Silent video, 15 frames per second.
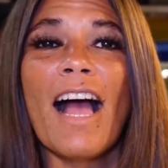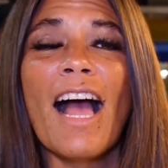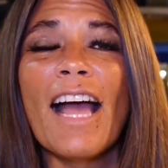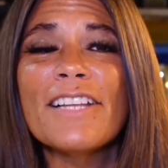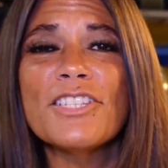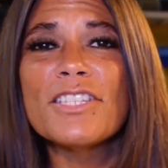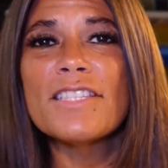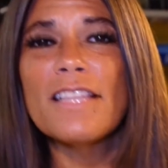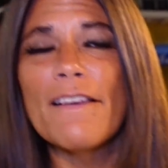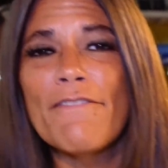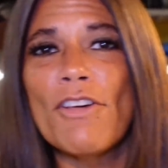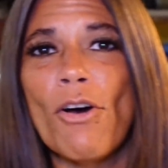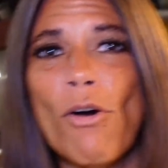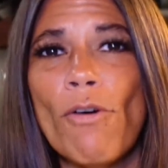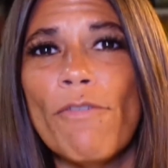I just
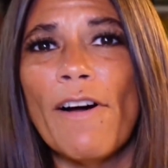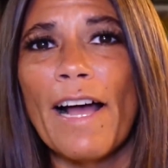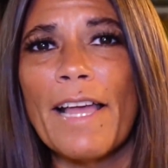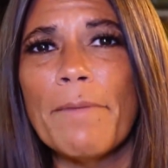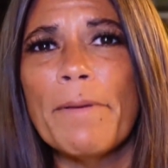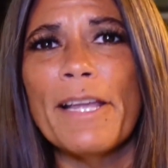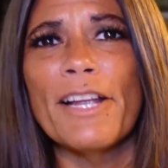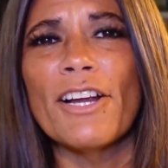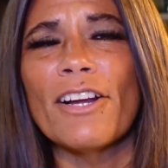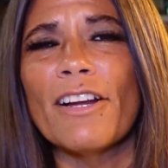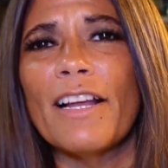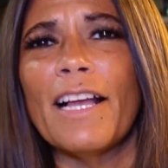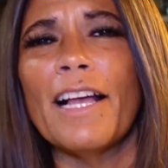love the whole vibe here.